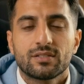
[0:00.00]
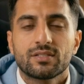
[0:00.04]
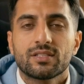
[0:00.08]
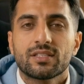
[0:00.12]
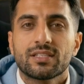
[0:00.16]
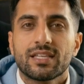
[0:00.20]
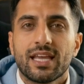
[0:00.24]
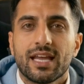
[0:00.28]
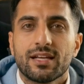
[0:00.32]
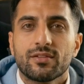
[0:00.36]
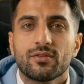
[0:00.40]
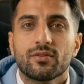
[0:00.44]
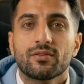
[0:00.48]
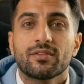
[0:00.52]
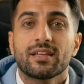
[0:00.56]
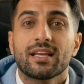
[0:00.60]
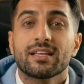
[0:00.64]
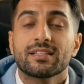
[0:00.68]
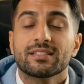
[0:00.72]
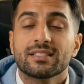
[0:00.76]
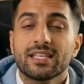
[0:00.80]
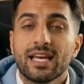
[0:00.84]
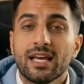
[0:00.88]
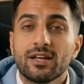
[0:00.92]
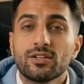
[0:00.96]
Together,
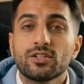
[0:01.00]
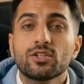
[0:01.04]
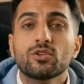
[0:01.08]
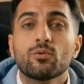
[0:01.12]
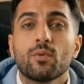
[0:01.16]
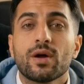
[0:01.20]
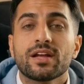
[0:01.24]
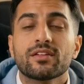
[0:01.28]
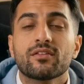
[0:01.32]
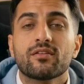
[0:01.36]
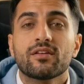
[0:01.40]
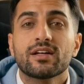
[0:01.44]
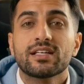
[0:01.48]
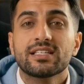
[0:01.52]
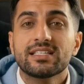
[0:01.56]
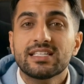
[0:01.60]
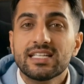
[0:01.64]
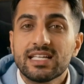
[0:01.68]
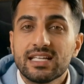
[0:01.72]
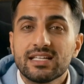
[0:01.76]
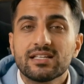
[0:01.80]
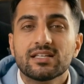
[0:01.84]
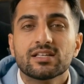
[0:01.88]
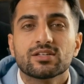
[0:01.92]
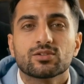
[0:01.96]
they'll tell you whether a
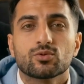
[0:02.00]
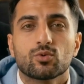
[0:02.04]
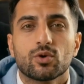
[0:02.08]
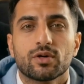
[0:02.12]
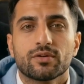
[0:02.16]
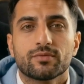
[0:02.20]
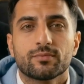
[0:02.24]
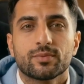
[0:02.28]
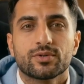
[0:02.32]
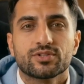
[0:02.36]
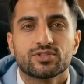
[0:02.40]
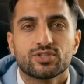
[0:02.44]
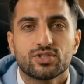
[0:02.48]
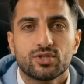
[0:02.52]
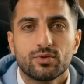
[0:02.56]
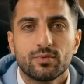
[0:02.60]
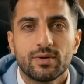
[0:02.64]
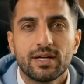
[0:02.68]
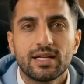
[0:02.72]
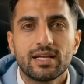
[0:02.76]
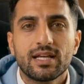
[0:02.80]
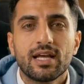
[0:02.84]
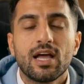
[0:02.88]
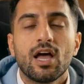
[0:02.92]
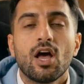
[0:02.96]
deal is worth
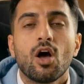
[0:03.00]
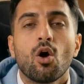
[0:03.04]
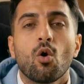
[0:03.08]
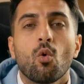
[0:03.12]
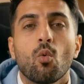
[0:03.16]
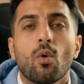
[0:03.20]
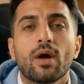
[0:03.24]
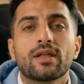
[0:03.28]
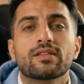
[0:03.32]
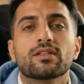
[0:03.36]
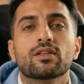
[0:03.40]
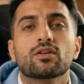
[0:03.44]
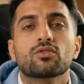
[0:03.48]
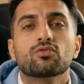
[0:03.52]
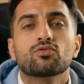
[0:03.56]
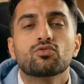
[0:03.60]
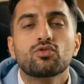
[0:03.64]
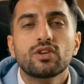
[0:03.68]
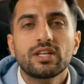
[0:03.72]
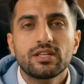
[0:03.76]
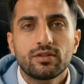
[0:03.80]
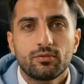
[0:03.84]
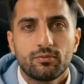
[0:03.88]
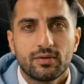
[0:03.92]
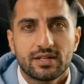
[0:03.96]
pursuing, what the
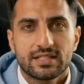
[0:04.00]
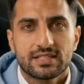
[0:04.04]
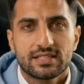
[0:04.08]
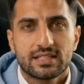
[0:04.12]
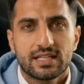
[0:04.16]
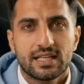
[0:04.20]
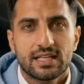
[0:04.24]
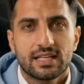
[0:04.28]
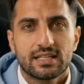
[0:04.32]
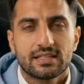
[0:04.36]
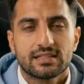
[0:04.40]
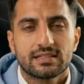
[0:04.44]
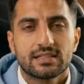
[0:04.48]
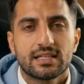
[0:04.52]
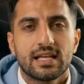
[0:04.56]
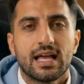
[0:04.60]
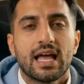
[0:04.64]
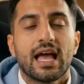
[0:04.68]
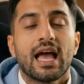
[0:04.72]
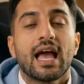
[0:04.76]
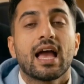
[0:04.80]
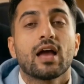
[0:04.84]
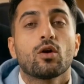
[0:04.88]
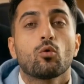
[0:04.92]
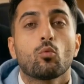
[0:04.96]
real risk is,
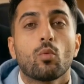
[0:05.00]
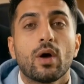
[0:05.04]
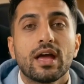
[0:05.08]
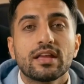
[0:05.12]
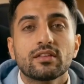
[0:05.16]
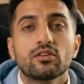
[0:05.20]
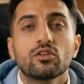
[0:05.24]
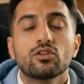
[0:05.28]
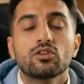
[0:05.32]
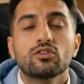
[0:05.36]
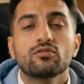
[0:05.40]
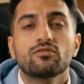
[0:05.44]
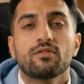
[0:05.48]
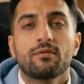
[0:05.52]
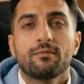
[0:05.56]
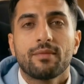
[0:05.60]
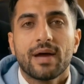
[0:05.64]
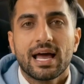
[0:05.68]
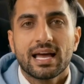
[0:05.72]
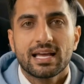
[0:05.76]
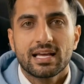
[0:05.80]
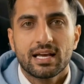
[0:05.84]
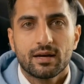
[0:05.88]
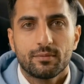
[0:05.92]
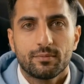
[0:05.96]
and whether you've a
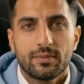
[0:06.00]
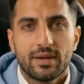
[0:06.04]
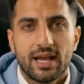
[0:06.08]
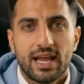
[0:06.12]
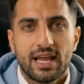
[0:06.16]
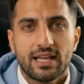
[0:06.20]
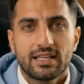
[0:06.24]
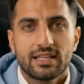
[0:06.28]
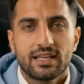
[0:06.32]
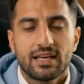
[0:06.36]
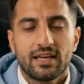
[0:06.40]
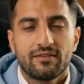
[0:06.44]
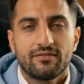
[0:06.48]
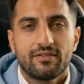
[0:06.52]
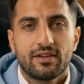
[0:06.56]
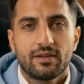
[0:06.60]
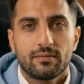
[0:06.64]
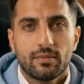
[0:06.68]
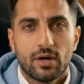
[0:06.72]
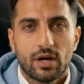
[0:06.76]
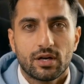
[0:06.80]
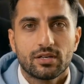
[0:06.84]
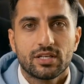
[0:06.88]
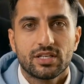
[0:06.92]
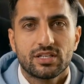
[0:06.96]
backup plan if the
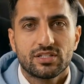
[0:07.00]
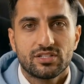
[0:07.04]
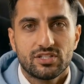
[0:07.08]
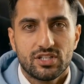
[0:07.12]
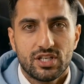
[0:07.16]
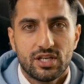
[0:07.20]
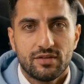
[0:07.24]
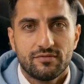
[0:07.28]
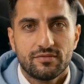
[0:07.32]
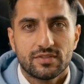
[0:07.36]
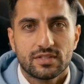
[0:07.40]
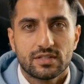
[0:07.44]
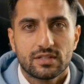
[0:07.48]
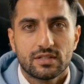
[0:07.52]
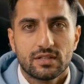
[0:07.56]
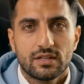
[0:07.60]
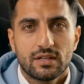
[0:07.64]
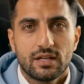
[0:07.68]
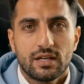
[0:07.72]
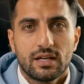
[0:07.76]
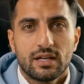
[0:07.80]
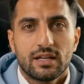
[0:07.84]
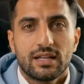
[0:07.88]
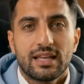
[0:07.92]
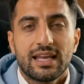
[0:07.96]
market shifts.
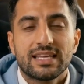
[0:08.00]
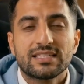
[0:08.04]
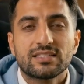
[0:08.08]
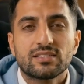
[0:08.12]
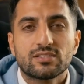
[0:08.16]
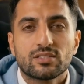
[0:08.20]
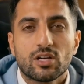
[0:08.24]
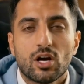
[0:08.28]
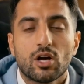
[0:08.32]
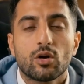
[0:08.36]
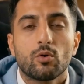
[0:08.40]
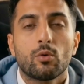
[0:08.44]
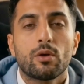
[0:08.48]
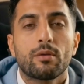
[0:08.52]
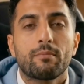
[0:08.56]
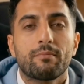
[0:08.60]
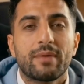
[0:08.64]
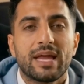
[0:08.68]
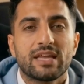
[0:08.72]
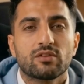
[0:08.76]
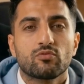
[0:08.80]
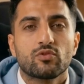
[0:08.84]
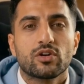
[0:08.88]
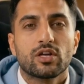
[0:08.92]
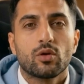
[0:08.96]
Let's start with
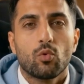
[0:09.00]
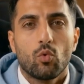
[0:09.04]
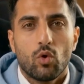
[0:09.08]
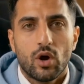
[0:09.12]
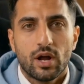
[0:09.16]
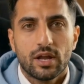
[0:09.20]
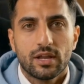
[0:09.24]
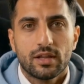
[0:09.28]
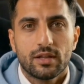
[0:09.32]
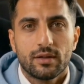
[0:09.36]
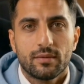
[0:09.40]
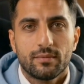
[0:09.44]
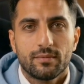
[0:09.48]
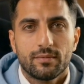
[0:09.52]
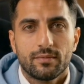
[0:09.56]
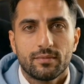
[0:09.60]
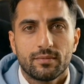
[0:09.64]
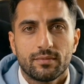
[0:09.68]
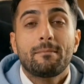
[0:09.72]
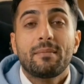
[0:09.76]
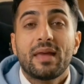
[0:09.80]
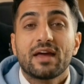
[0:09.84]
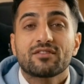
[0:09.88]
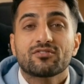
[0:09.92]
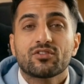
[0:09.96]
metric 1.
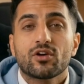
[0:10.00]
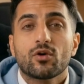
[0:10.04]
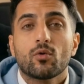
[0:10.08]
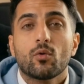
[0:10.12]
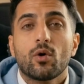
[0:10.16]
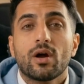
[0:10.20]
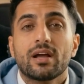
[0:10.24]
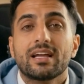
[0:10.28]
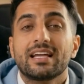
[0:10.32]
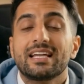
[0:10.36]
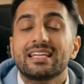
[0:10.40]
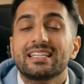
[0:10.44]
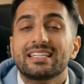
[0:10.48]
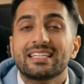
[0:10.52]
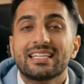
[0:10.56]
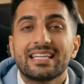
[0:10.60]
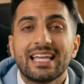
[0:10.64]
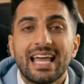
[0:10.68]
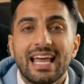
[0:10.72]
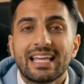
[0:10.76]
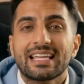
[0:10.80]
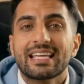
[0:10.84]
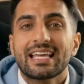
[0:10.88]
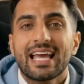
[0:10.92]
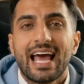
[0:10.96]
Metric 1 is
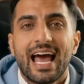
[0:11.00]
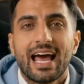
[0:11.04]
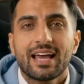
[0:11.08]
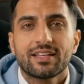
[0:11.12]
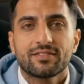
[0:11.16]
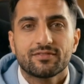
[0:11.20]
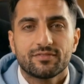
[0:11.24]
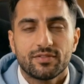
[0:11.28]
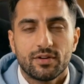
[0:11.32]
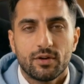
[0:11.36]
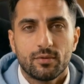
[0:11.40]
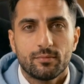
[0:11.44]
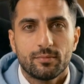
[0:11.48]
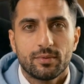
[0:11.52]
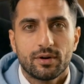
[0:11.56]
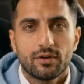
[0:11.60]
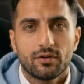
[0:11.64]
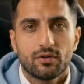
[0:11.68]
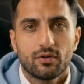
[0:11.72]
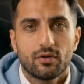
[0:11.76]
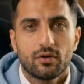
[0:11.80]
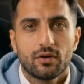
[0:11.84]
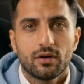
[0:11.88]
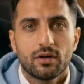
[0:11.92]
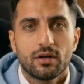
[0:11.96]
net cash flow per
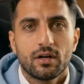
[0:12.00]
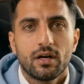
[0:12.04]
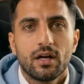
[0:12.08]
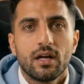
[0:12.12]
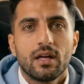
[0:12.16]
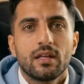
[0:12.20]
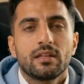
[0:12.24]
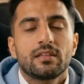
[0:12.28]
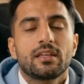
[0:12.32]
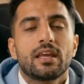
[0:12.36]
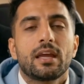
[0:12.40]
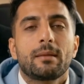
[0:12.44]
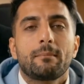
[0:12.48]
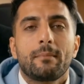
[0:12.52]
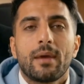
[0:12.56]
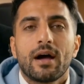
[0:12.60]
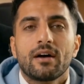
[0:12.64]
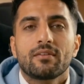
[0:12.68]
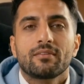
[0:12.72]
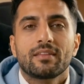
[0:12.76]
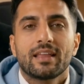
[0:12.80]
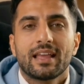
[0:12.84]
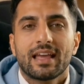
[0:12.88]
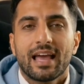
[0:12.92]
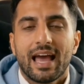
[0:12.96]
door, the
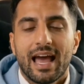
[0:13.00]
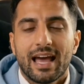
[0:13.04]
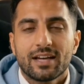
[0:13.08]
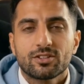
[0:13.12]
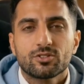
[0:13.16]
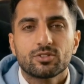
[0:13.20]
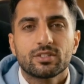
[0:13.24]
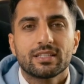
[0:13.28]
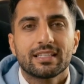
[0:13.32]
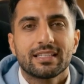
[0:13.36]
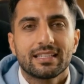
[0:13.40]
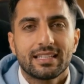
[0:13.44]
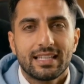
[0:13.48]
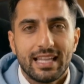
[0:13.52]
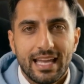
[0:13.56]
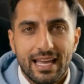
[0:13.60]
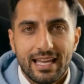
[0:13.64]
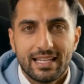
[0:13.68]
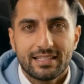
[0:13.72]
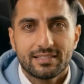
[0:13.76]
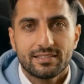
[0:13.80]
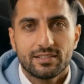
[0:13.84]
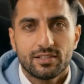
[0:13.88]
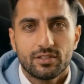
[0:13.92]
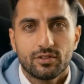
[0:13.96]
amount that actually
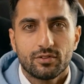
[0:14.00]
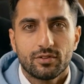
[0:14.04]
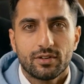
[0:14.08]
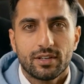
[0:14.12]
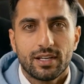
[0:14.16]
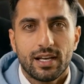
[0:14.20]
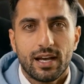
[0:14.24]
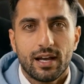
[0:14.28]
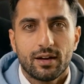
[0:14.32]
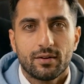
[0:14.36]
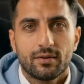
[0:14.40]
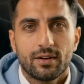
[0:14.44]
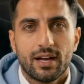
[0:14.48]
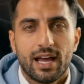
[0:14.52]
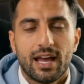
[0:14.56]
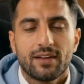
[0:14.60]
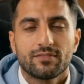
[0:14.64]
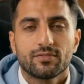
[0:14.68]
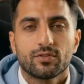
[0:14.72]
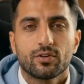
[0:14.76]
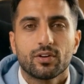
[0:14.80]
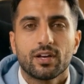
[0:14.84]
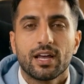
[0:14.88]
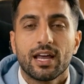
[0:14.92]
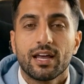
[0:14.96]
lands in your account
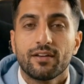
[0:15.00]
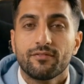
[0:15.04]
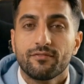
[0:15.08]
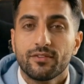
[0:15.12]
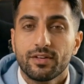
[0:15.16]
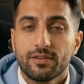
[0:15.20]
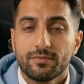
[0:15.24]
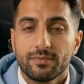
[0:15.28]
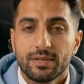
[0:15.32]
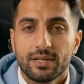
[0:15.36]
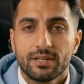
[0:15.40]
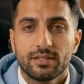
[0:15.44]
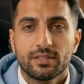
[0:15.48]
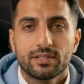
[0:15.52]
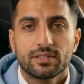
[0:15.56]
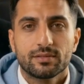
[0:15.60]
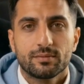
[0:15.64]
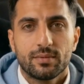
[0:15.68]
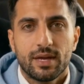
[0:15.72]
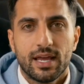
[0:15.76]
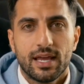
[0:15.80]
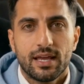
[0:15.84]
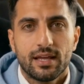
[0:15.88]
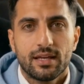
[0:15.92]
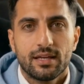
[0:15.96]
after every bill is
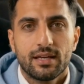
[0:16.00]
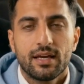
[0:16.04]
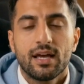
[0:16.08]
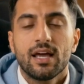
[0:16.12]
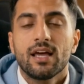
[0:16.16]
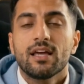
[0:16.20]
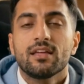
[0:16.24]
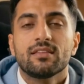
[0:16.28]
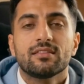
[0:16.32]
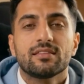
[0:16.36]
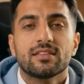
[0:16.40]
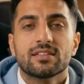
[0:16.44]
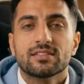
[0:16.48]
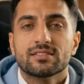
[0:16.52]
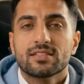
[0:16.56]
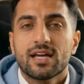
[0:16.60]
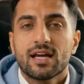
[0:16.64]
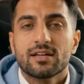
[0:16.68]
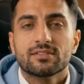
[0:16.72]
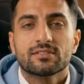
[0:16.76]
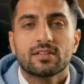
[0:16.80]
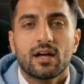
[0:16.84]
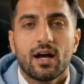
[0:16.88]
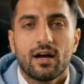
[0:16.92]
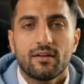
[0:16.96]
paid. This
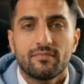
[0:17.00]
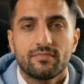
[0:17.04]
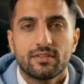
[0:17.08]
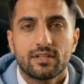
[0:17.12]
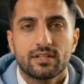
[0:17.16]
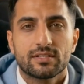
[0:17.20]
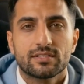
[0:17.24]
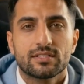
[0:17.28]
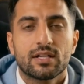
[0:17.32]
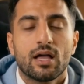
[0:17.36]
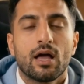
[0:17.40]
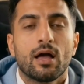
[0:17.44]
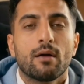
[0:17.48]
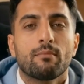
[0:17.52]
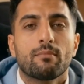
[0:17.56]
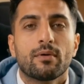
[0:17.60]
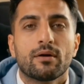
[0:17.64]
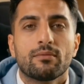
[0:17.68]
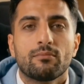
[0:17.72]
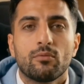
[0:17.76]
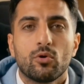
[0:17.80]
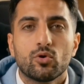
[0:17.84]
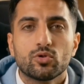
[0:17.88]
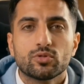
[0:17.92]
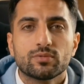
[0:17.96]
sounds obvious,
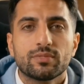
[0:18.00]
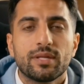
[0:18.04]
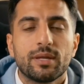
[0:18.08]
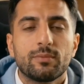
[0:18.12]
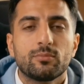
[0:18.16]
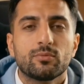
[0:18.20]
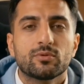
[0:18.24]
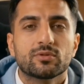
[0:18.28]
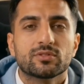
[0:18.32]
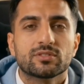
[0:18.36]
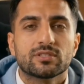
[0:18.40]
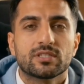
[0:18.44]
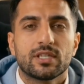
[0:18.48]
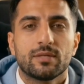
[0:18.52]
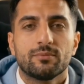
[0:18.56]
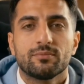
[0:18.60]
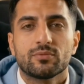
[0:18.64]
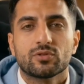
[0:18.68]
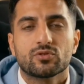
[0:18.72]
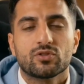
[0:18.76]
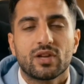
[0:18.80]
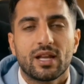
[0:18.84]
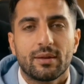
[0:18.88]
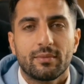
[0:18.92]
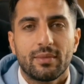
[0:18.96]
but most people skip
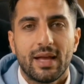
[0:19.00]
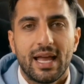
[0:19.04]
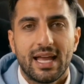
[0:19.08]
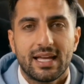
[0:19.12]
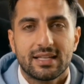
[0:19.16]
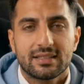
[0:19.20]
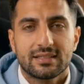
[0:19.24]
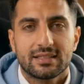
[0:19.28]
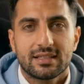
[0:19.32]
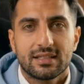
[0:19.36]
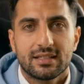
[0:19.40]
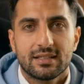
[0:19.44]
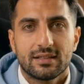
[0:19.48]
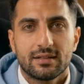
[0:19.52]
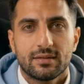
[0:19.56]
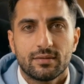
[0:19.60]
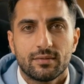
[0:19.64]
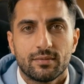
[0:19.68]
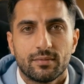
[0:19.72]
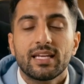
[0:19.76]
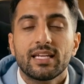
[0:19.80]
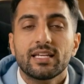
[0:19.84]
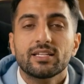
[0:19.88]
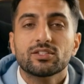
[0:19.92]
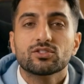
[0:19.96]
straight past it.
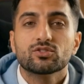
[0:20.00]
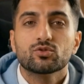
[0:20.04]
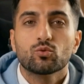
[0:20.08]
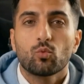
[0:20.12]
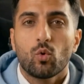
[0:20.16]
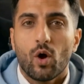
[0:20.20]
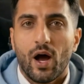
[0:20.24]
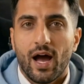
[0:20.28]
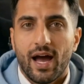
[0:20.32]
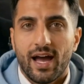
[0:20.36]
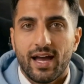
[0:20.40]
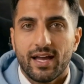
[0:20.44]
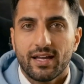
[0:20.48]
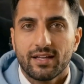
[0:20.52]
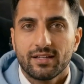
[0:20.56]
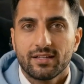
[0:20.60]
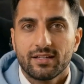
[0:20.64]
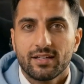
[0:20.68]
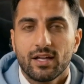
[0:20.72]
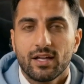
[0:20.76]
Here's why.